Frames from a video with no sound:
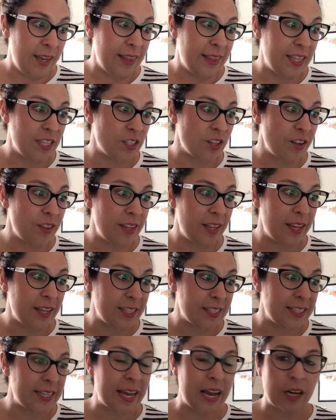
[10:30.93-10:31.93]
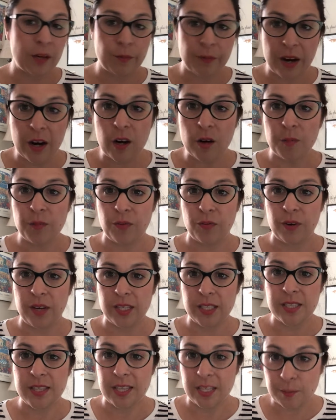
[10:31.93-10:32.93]
These are the exact
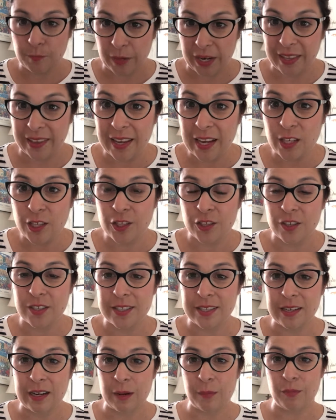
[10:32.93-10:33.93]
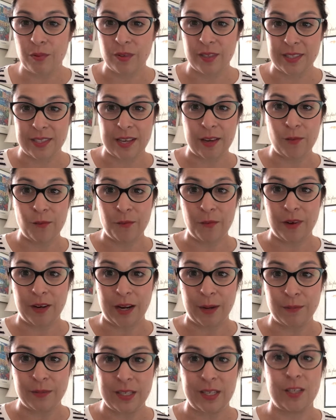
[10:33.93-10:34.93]
PowerPoints, these are my lectures that I present when
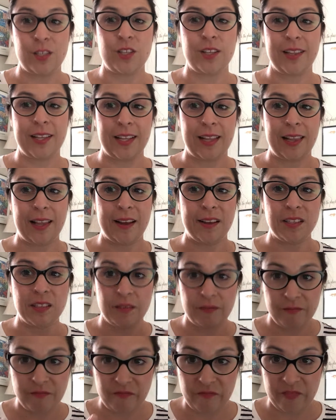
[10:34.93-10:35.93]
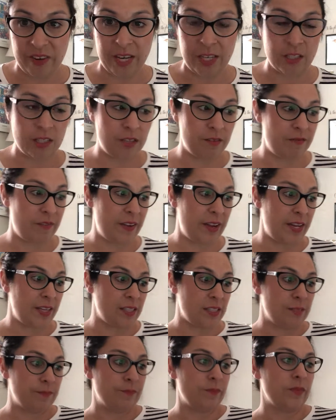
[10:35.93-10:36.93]
I'm teaching the class
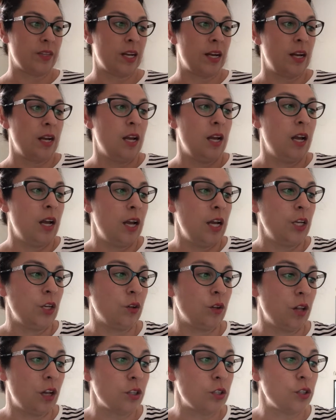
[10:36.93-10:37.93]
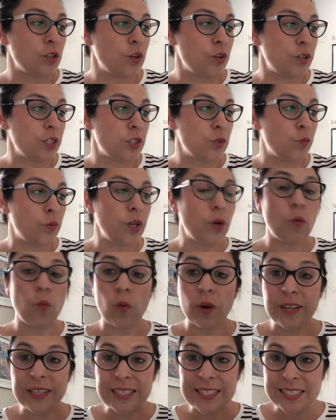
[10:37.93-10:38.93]
face-to-face. You'll also notice week
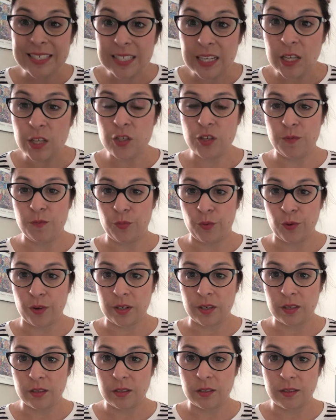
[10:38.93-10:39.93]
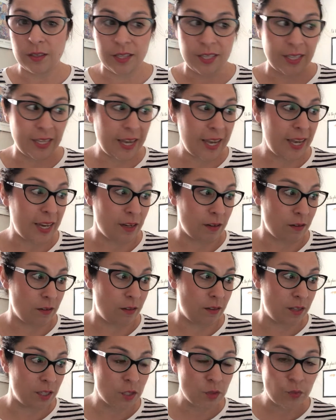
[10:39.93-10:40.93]
1 discussion board. Again,
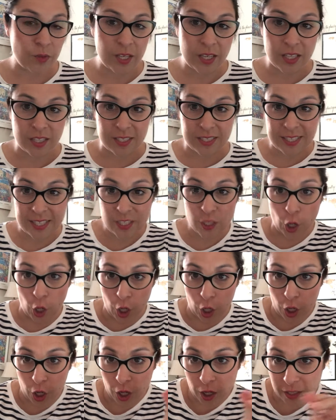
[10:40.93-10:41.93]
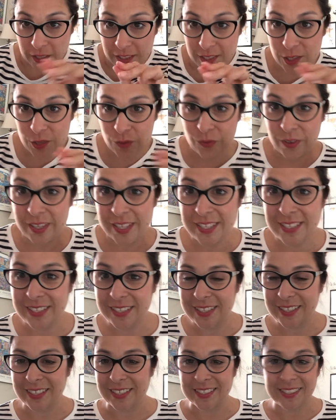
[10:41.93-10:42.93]
in this week it says August
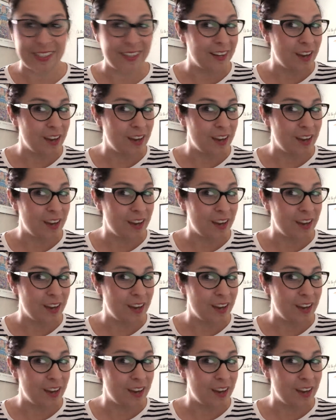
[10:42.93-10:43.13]
26th.